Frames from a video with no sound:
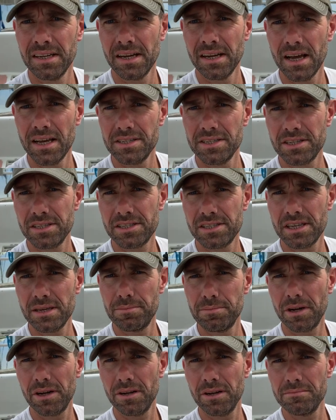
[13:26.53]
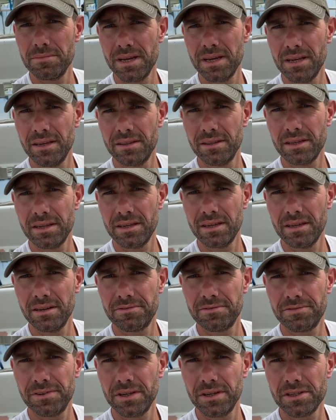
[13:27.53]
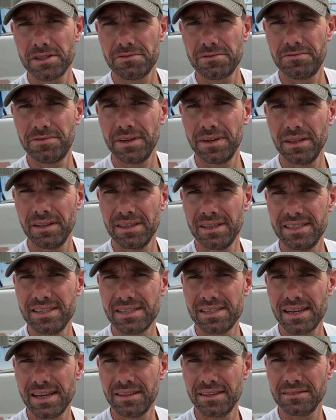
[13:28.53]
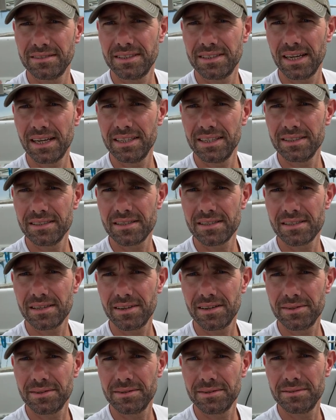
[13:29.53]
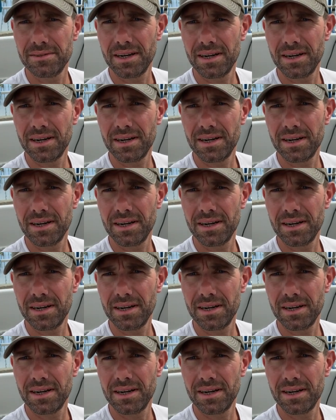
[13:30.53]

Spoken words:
As you can see behind me, the first fill is now done, so